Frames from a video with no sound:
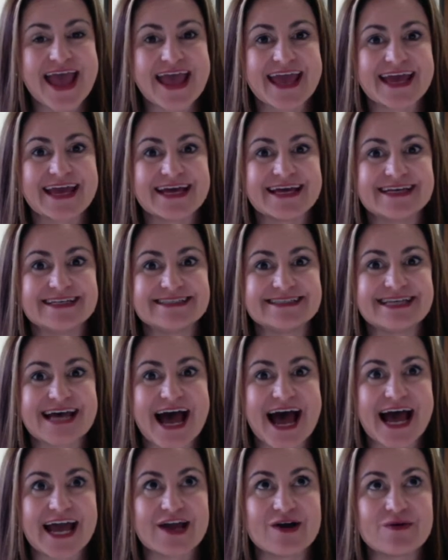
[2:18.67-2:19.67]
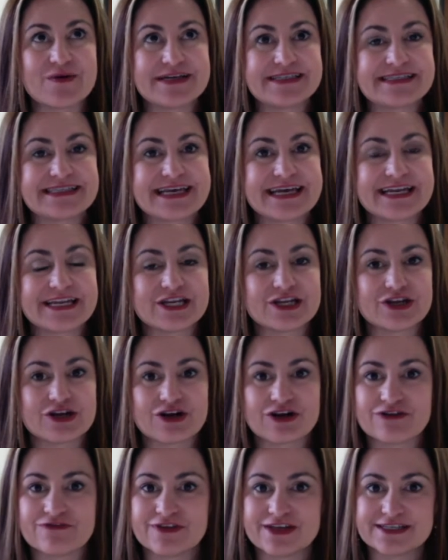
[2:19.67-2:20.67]
And I always get
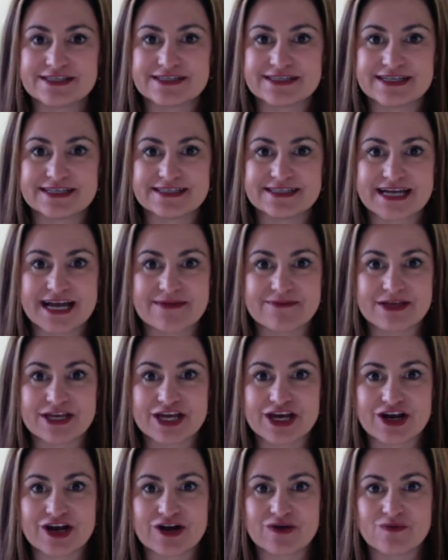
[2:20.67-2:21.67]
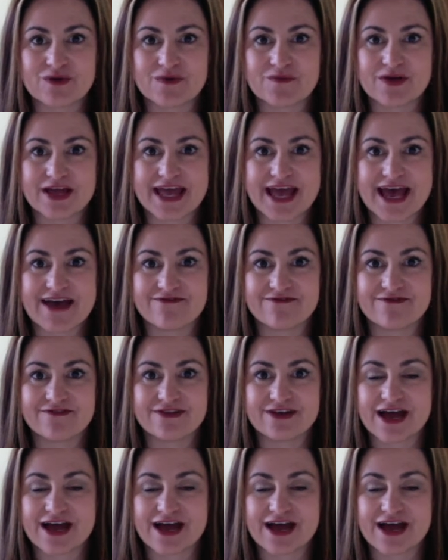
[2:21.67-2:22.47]
nervous this time of year when we have,